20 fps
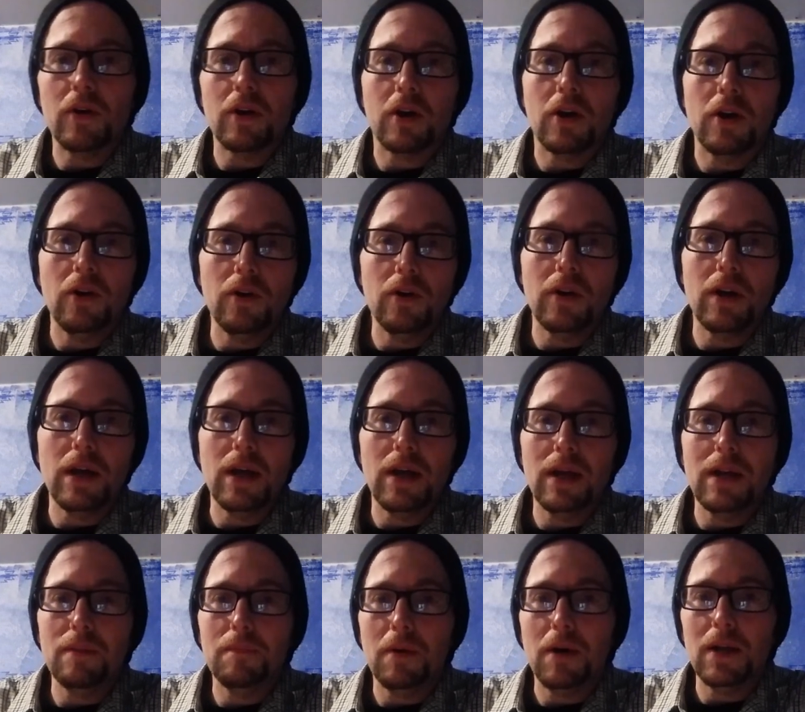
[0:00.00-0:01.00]
occur to
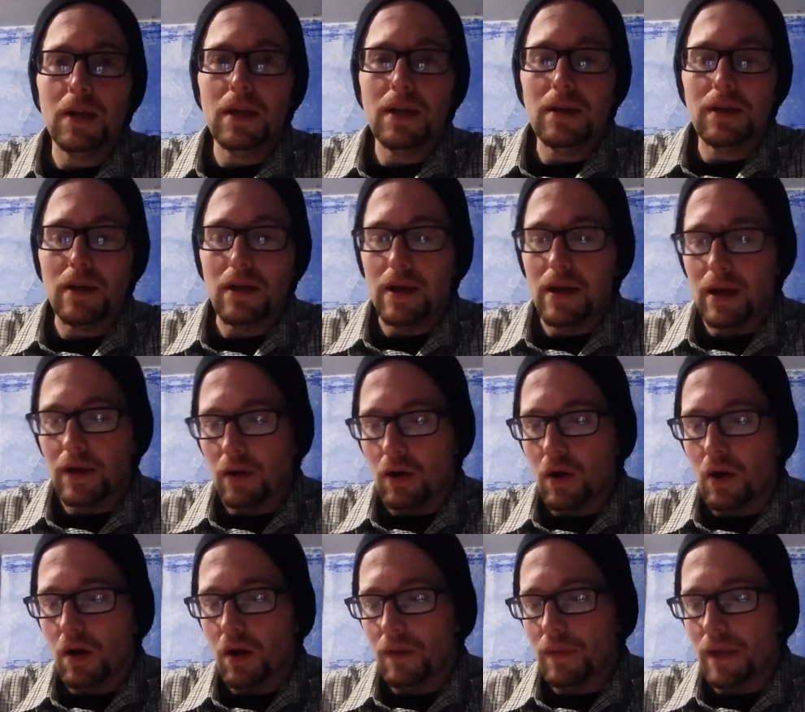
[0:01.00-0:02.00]
anybody at
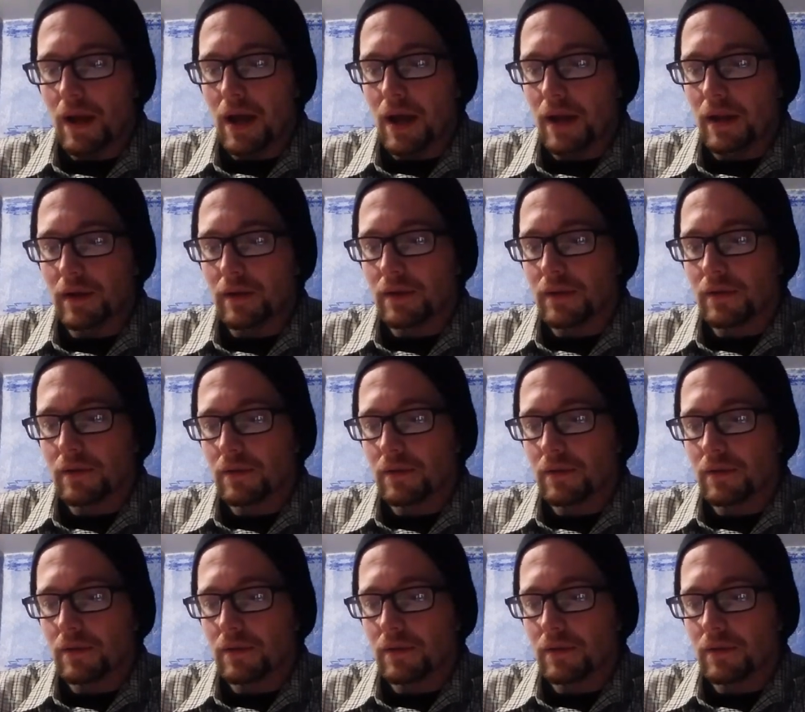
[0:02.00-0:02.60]
all that,